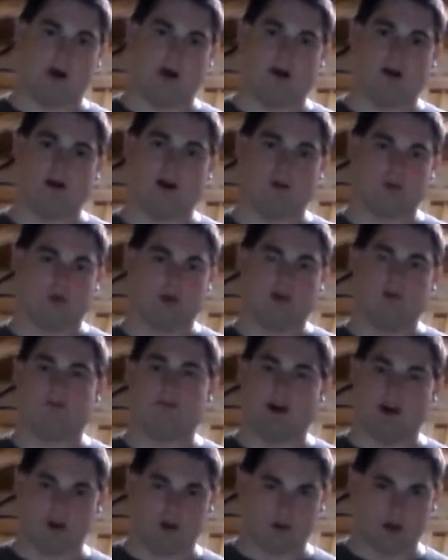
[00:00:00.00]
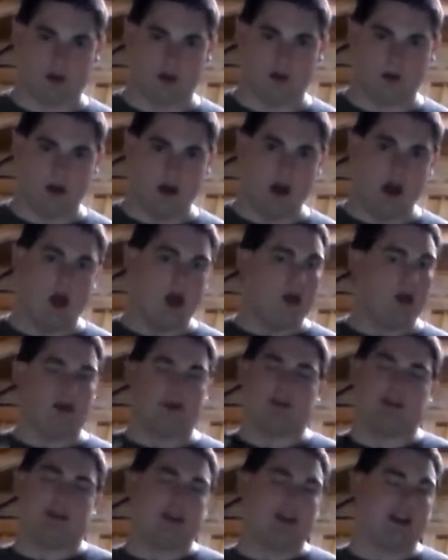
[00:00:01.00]
a roll of Velcro.
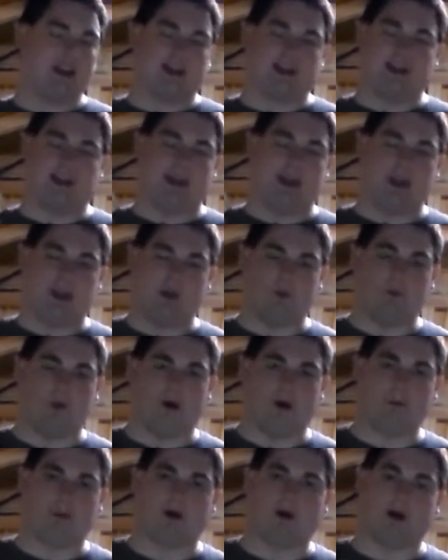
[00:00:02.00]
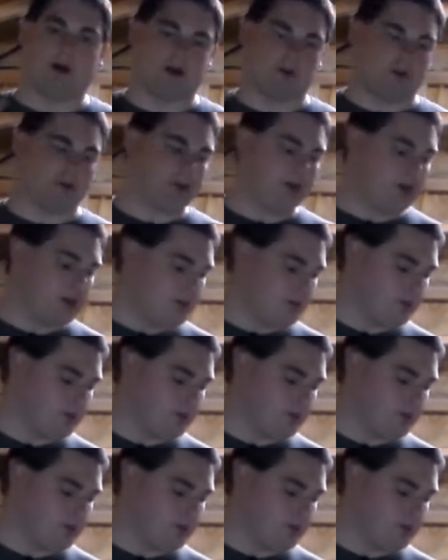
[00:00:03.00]
You can get it at any Walmart. I'll show